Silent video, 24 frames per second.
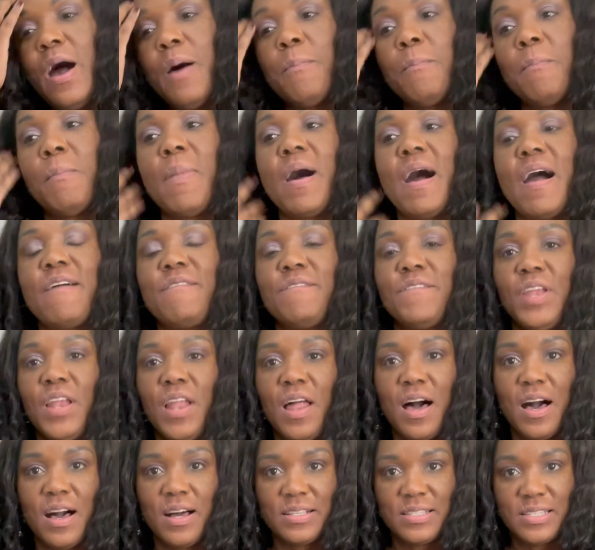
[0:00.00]
my
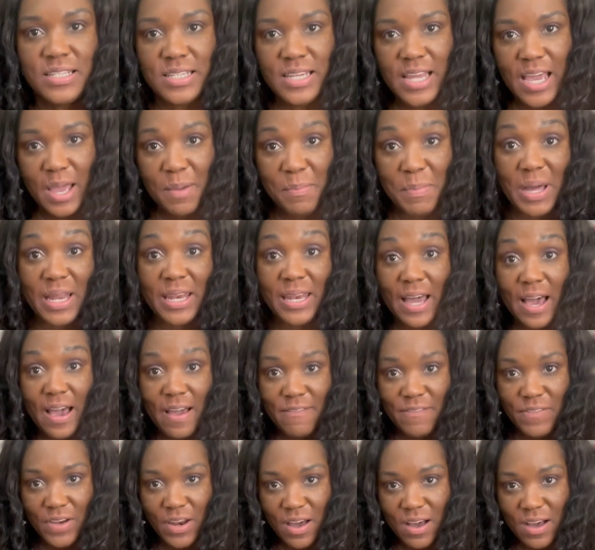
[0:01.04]
vlog today, my
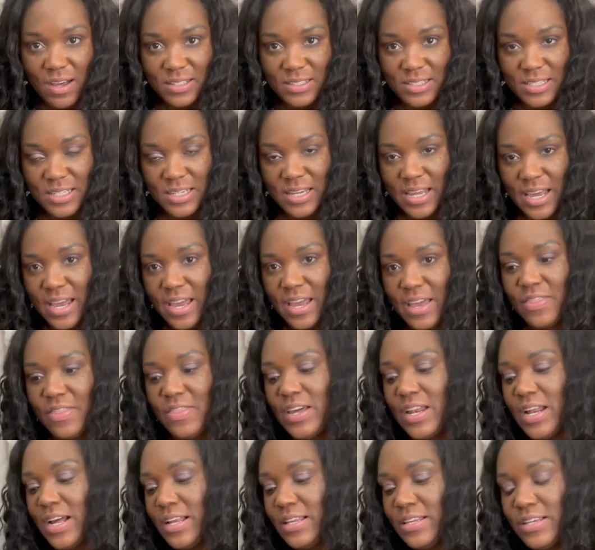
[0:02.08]
live vlog today that
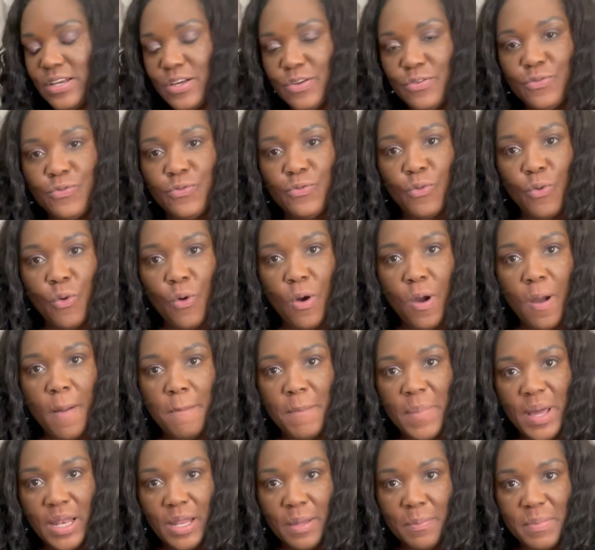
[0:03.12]
I did for
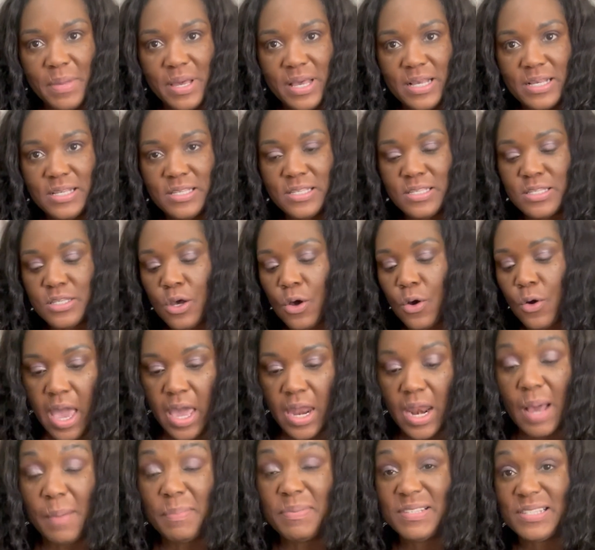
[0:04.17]
Bellamis. So
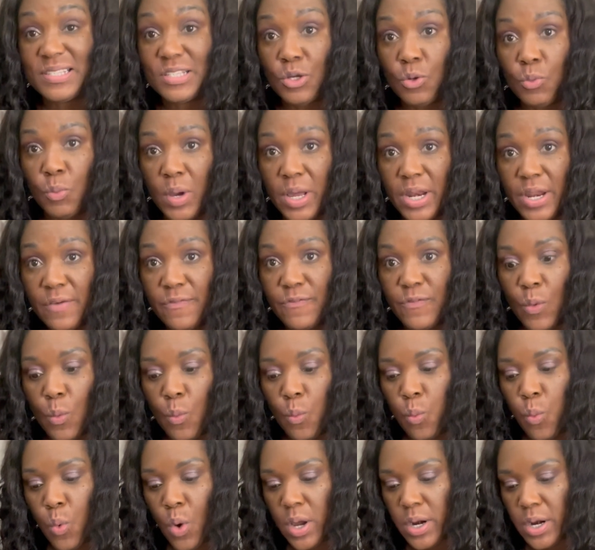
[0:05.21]
I'm still waiting for
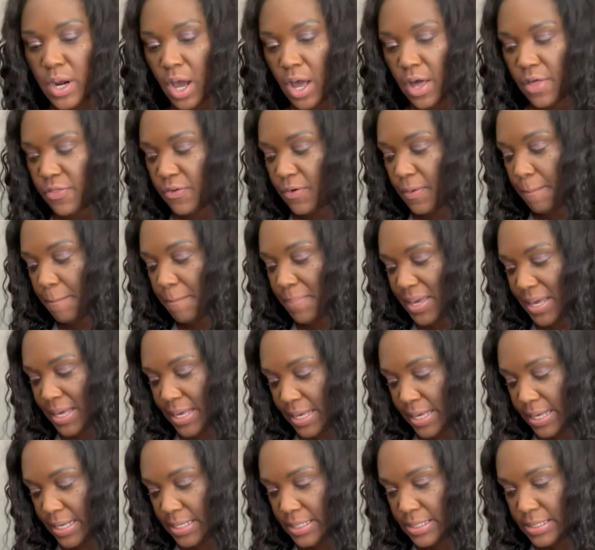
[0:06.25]
one other
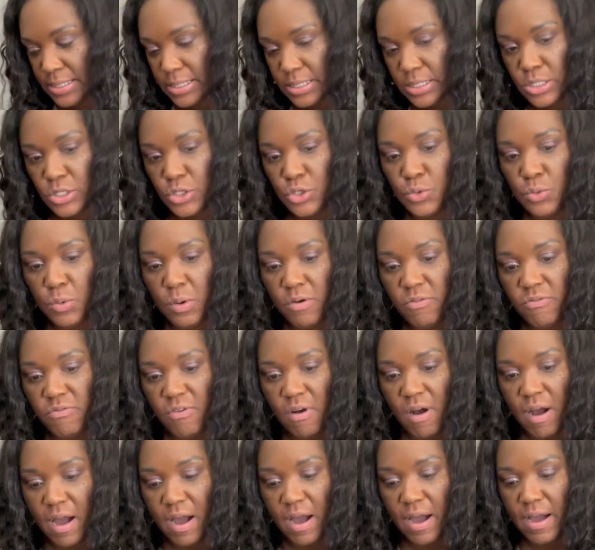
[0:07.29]
piece to
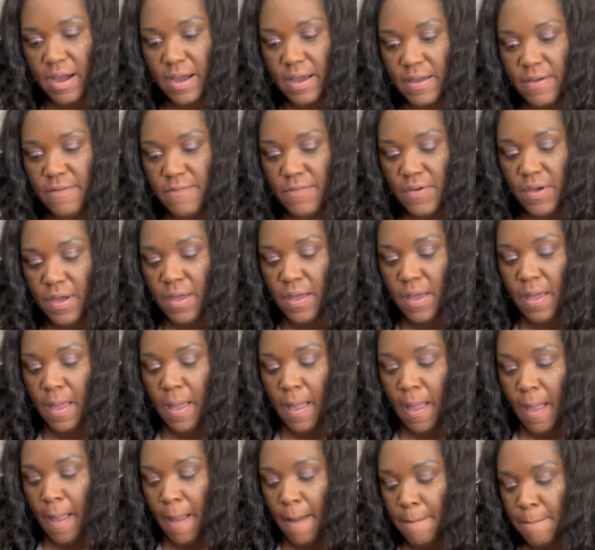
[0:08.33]
arrive,
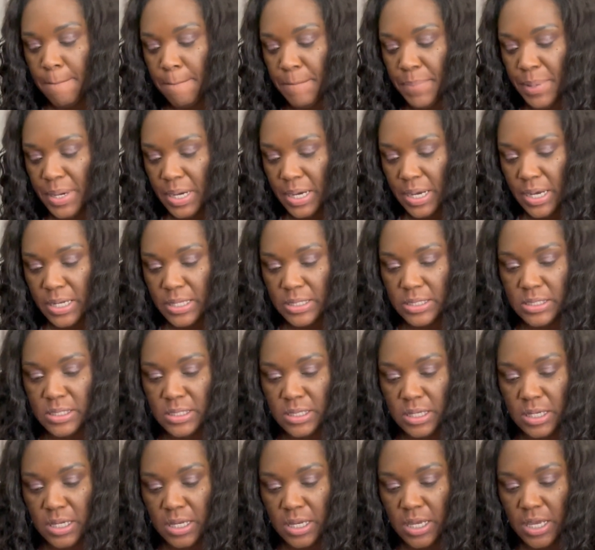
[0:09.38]
but
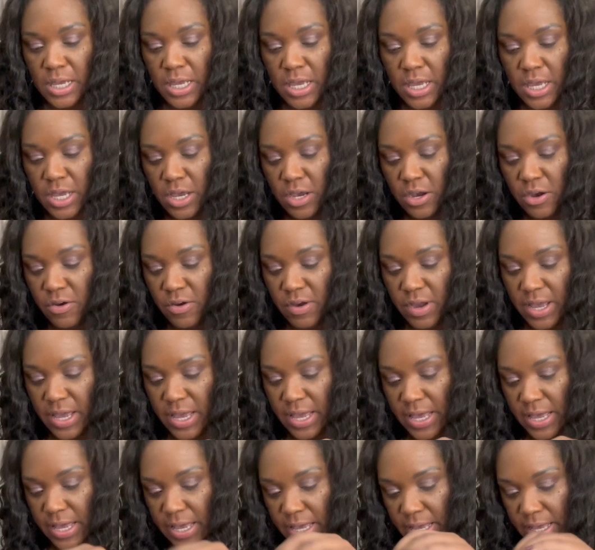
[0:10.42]
here
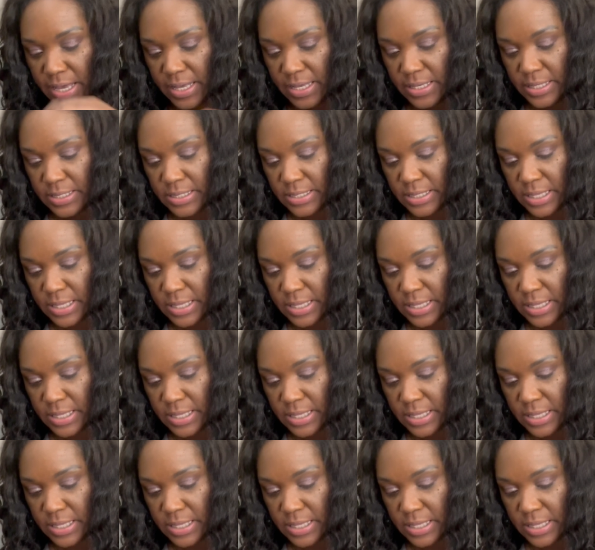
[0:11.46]
is